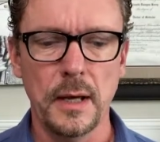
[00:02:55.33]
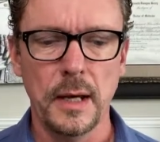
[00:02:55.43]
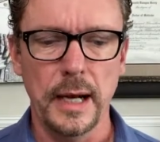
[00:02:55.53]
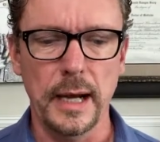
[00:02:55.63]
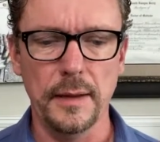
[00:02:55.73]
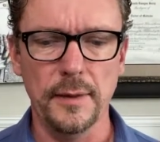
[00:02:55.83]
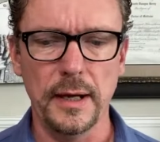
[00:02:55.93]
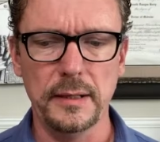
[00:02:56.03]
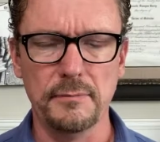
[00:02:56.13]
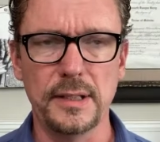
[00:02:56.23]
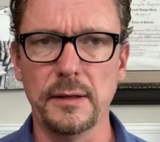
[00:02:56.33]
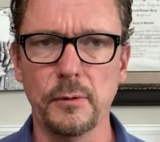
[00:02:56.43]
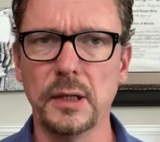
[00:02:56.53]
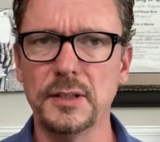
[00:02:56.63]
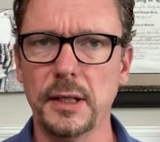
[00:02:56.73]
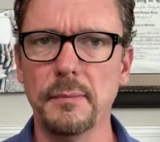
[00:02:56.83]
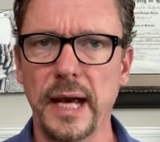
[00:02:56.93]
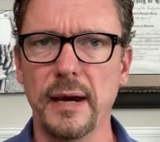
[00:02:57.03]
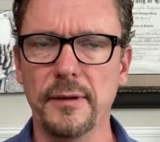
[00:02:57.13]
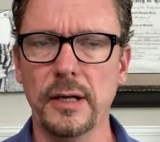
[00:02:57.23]
And they didn't really seem to
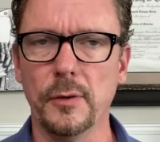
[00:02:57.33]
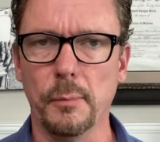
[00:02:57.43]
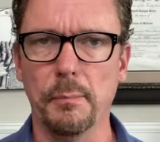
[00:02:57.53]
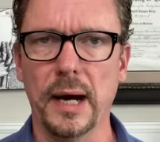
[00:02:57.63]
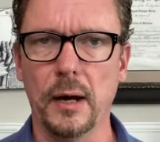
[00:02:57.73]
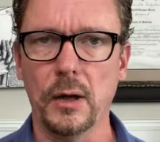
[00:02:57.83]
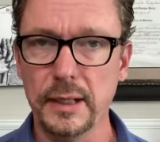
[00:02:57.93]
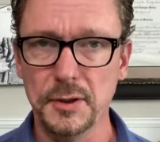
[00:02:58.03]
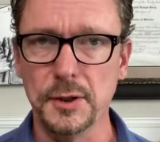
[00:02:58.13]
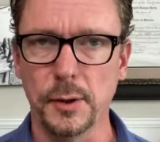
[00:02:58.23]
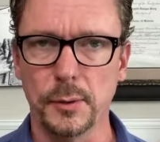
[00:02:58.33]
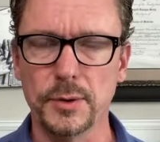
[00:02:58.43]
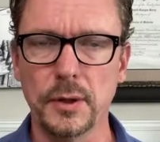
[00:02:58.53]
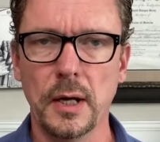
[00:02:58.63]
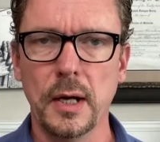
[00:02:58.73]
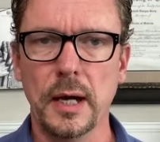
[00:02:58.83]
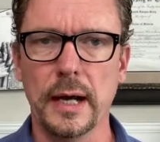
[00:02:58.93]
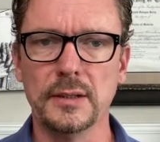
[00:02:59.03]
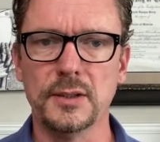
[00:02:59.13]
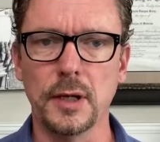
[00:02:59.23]
have any other bowel issues.
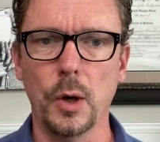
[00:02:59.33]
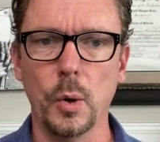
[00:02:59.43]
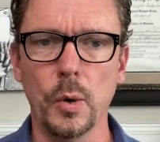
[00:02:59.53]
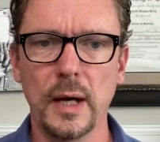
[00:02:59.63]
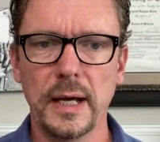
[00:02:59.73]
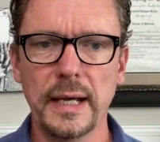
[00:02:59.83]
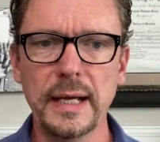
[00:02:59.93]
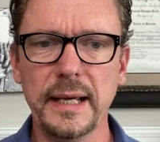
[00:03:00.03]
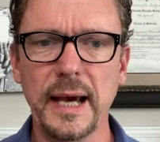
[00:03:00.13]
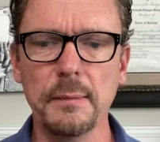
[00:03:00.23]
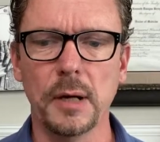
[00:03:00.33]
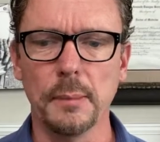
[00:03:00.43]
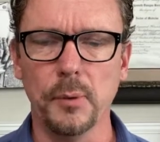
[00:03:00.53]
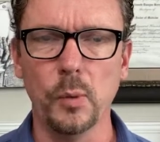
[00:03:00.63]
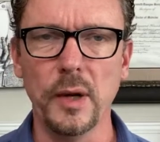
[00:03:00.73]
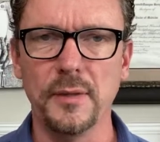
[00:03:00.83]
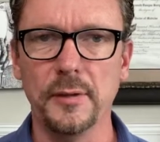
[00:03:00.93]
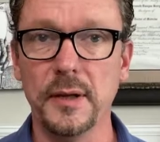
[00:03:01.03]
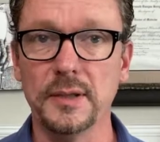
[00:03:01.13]
And so he came up with this